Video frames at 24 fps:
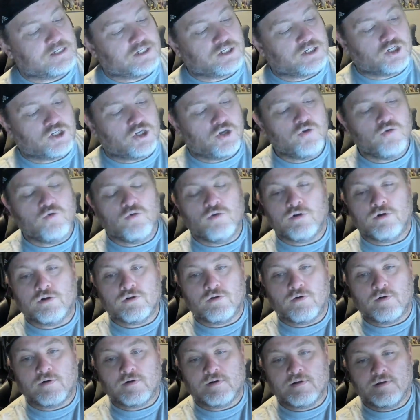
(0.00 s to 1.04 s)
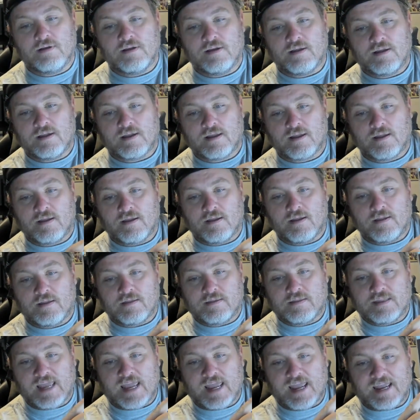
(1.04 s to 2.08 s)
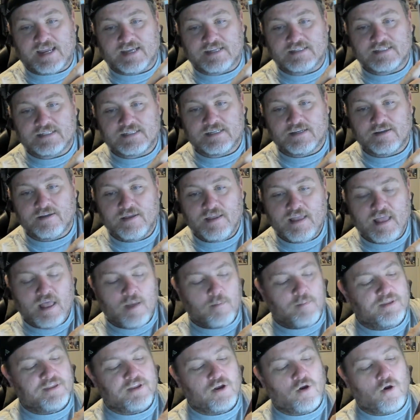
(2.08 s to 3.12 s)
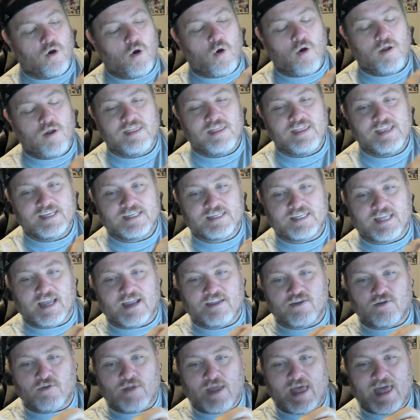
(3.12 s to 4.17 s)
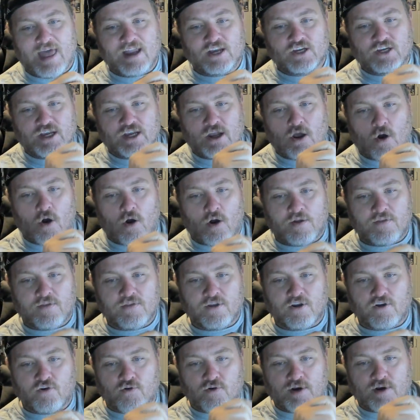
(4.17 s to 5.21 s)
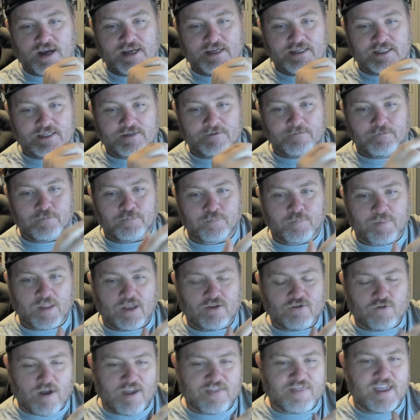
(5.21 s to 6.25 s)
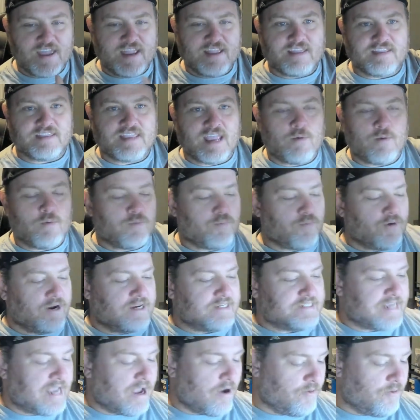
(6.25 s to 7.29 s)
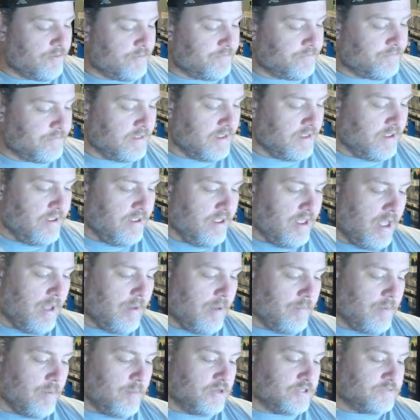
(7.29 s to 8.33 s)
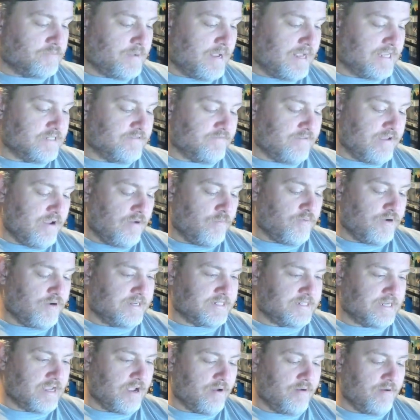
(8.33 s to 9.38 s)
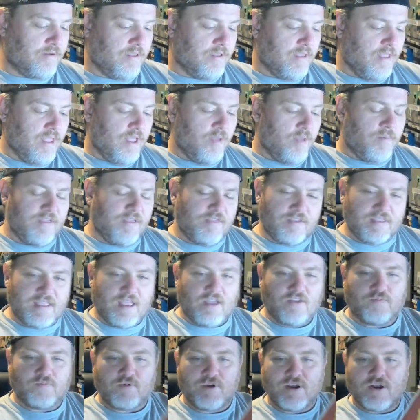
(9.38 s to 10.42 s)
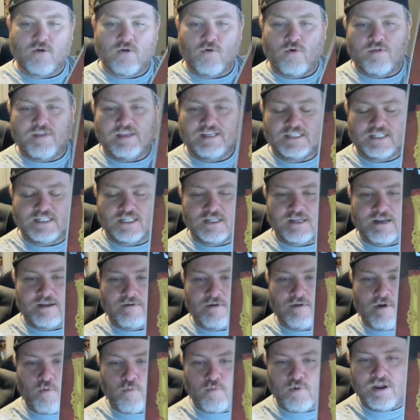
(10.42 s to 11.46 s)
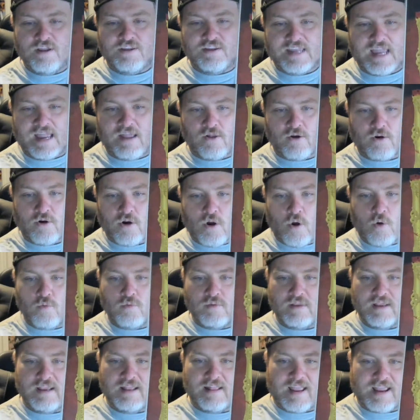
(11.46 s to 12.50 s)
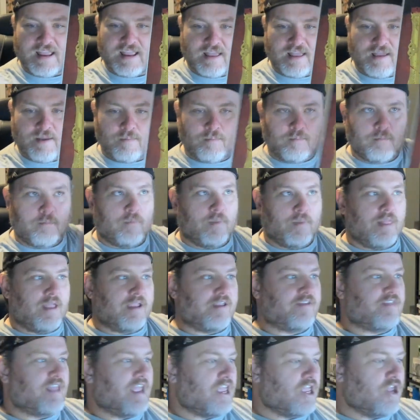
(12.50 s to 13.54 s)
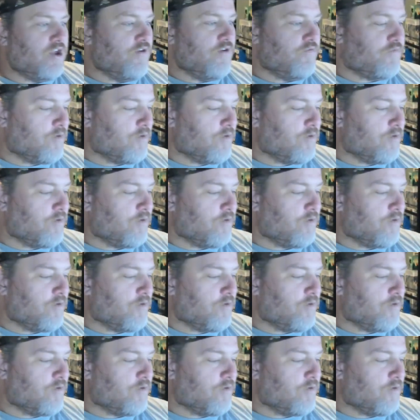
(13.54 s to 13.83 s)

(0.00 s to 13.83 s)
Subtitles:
2 little dings, but they're on this side. They're not actually on the crease, so I think that they would press out. I'm almost positive they would press out. But I thought that was pretty cool. This is a retailer only, like thank you for